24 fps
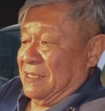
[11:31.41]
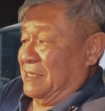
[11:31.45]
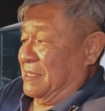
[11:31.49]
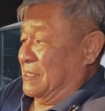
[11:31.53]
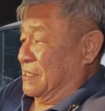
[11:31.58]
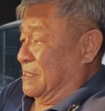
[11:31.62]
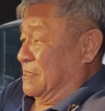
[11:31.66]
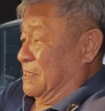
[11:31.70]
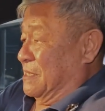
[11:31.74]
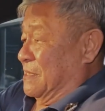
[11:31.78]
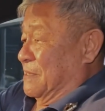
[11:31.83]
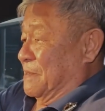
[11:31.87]

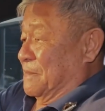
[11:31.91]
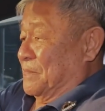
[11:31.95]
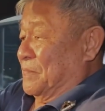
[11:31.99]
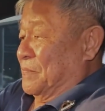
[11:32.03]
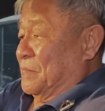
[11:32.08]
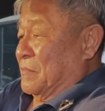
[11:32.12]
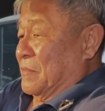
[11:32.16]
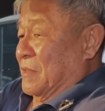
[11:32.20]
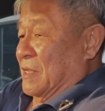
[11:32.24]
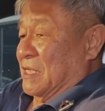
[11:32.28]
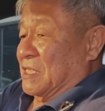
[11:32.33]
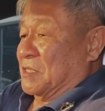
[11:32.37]
It's the
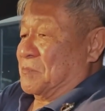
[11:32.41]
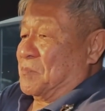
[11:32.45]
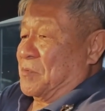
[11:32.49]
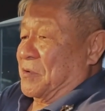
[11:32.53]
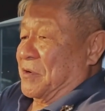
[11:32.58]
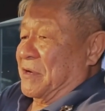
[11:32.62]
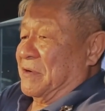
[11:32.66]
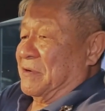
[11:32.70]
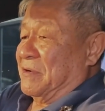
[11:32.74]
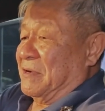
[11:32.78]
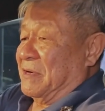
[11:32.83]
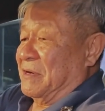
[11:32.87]

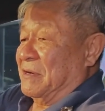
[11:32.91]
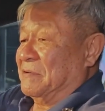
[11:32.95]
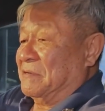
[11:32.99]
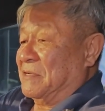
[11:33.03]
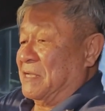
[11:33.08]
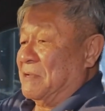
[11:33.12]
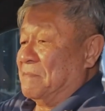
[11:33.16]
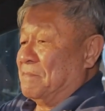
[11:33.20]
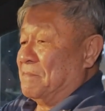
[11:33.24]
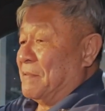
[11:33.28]
spirit of Audi.